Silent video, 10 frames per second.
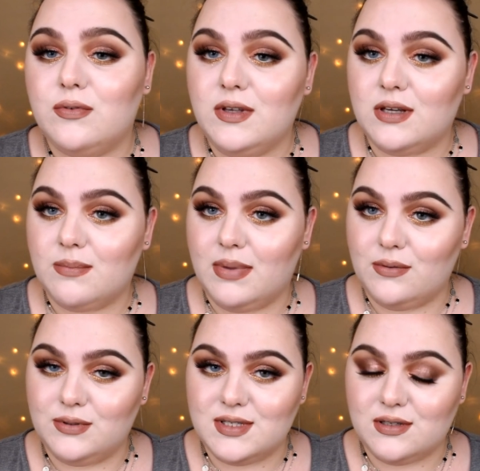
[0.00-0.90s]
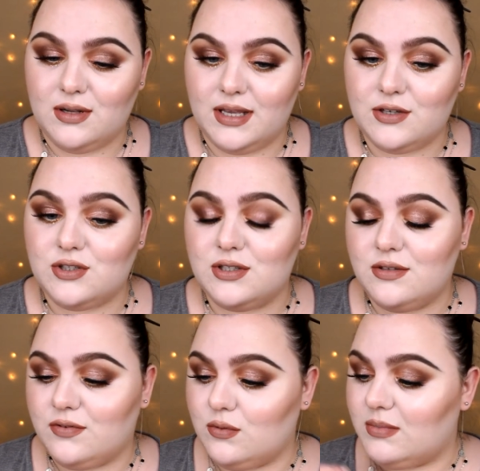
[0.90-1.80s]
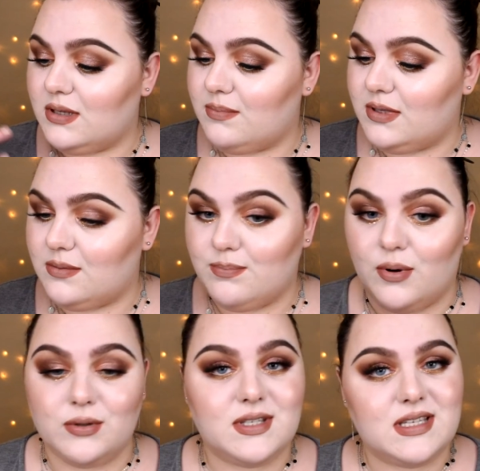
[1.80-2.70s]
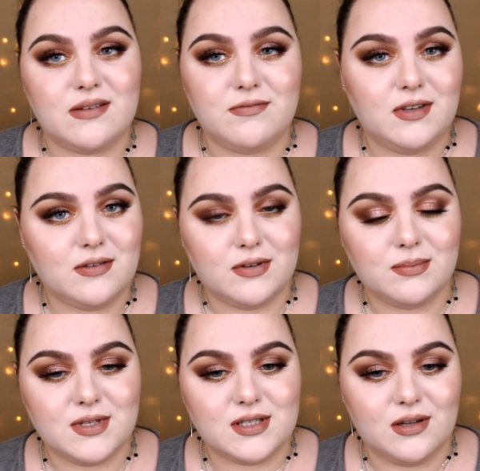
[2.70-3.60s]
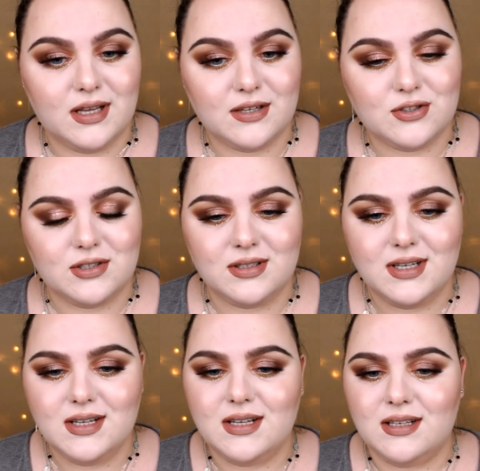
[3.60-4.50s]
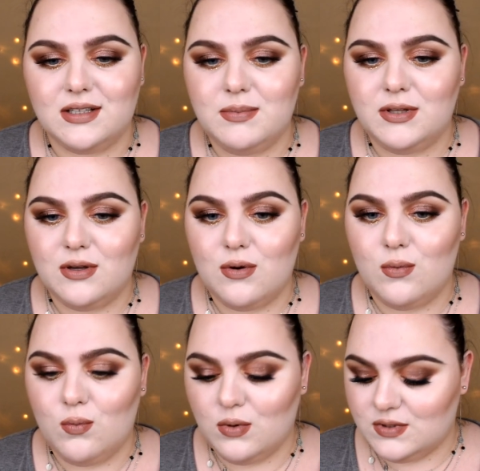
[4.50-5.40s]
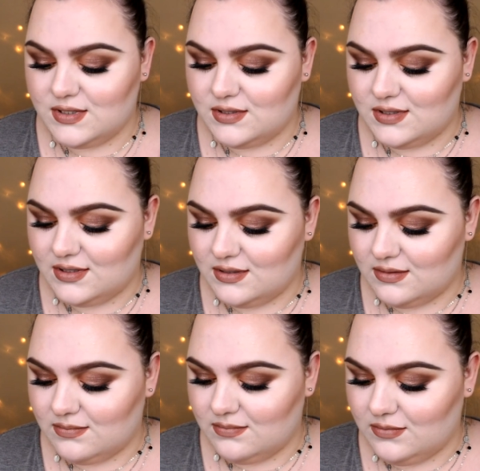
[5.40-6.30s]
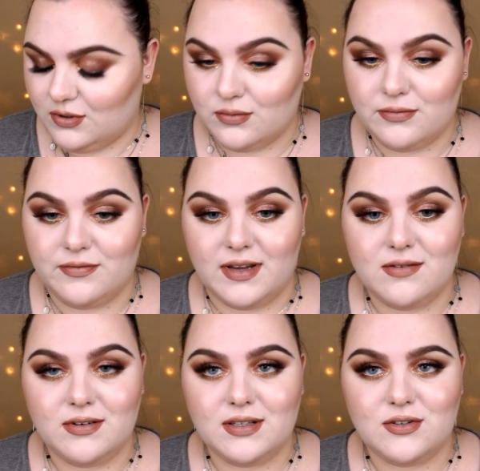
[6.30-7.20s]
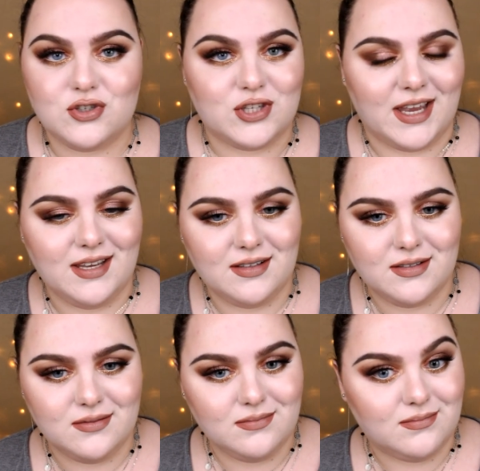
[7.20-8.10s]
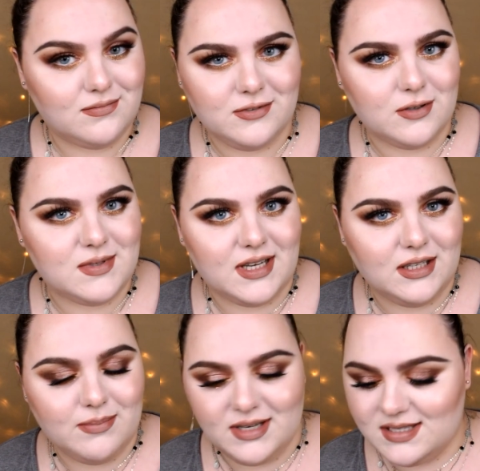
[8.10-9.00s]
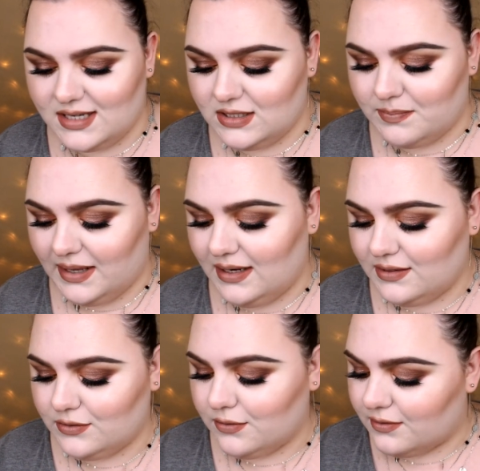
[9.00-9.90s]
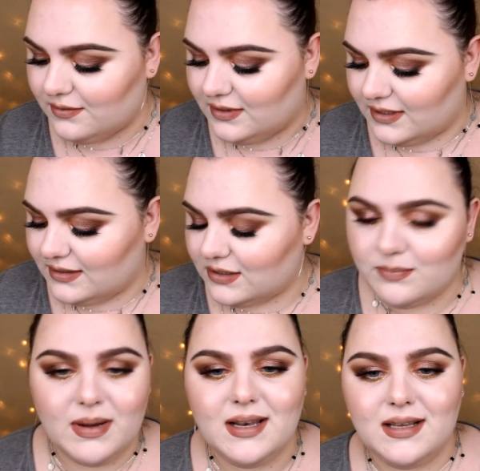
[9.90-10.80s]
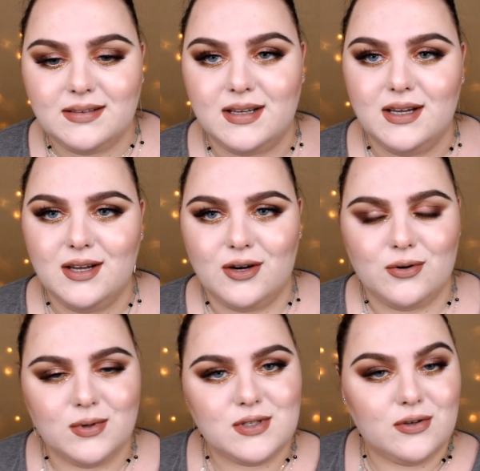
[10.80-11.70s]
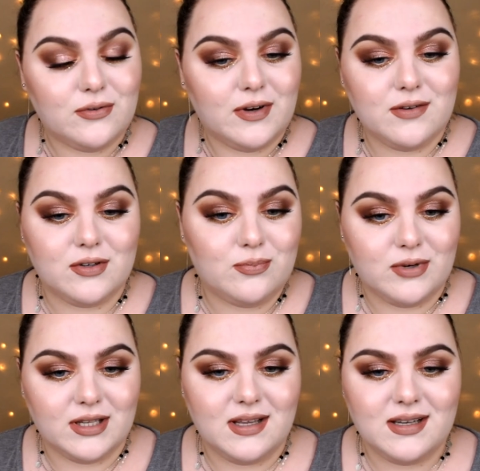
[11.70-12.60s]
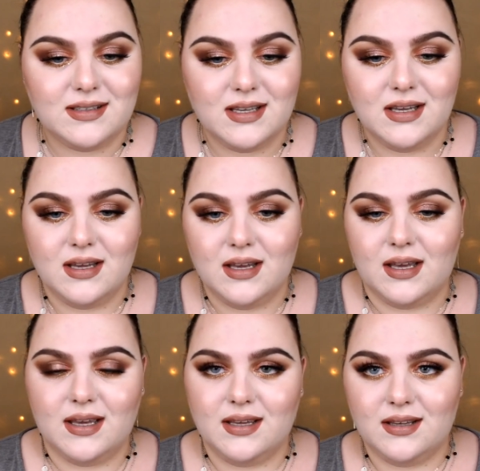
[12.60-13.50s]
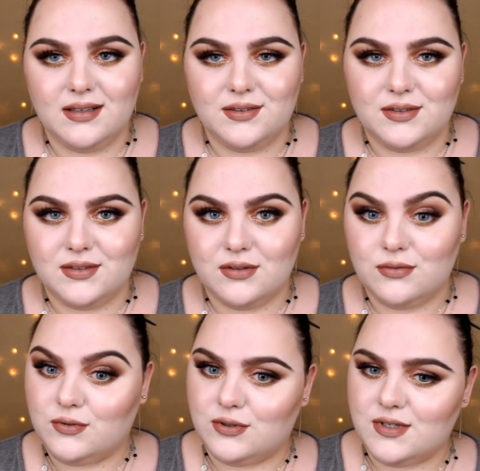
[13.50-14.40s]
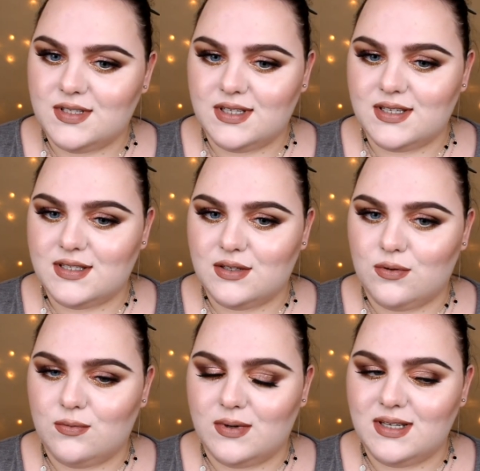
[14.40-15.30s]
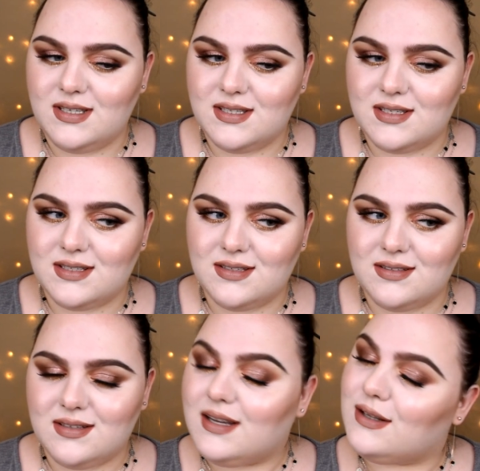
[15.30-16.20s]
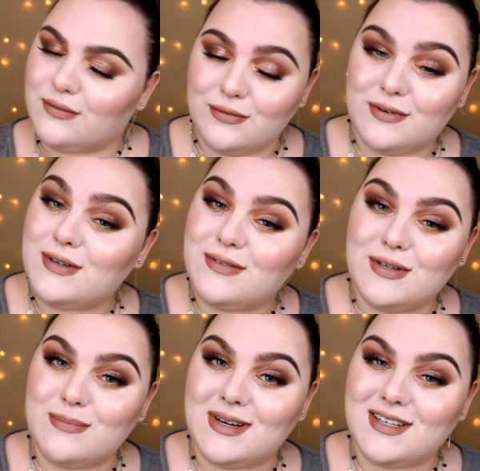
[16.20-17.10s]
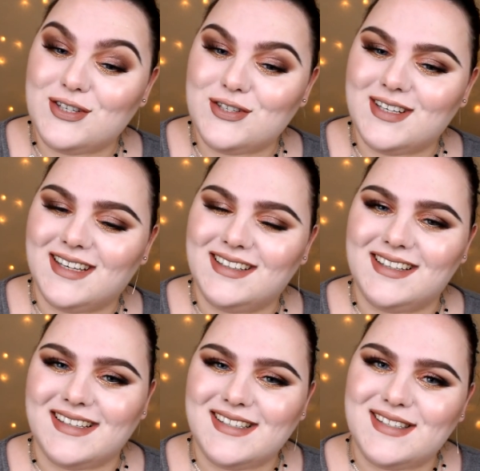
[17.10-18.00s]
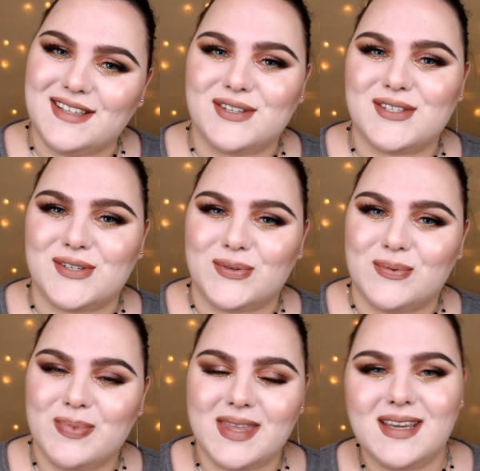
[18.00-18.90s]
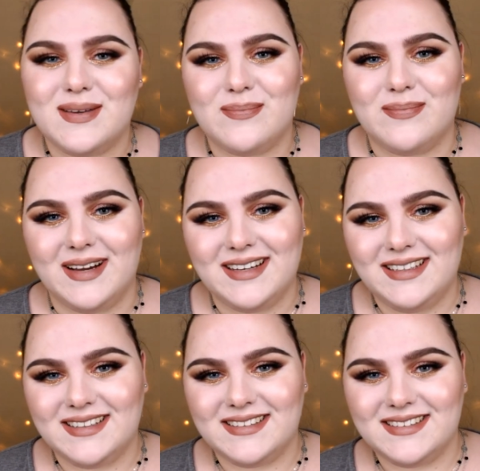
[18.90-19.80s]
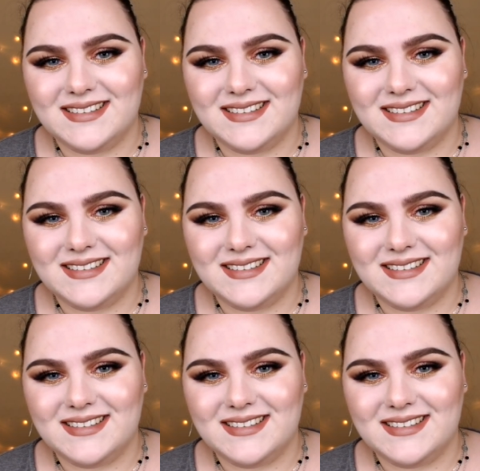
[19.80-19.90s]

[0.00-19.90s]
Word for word: you think about this collection, if you maybe bought something from this collection. Let me know what's your favorite shade from Side by Side palette or glitter palette, or what's your favorite product. And of course, as always, I love you very, very much, and I see you soon. Bye!